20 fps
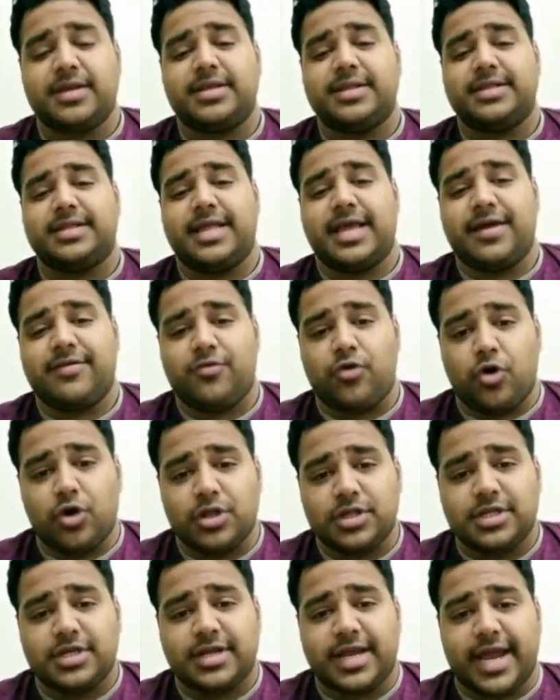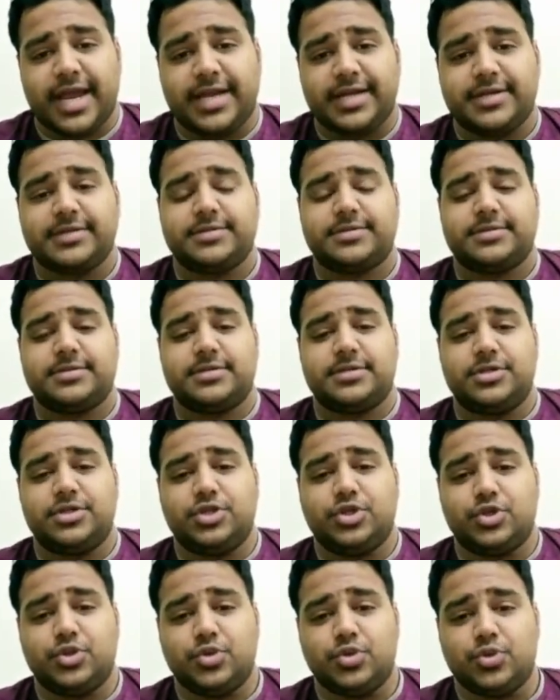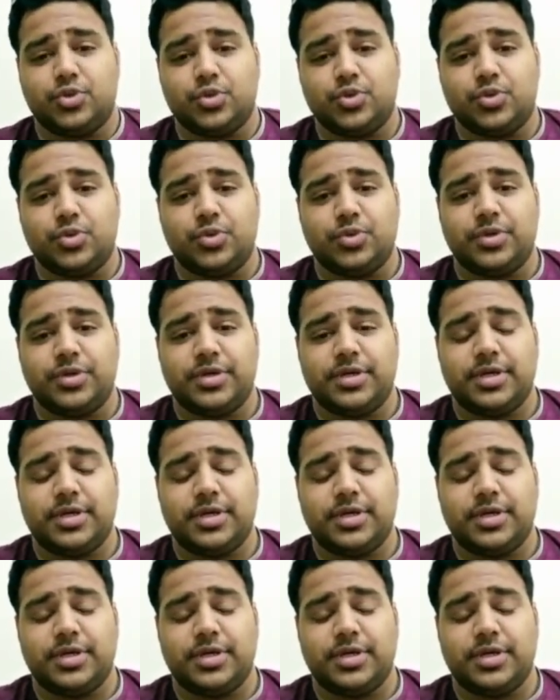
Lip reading: they have all the right to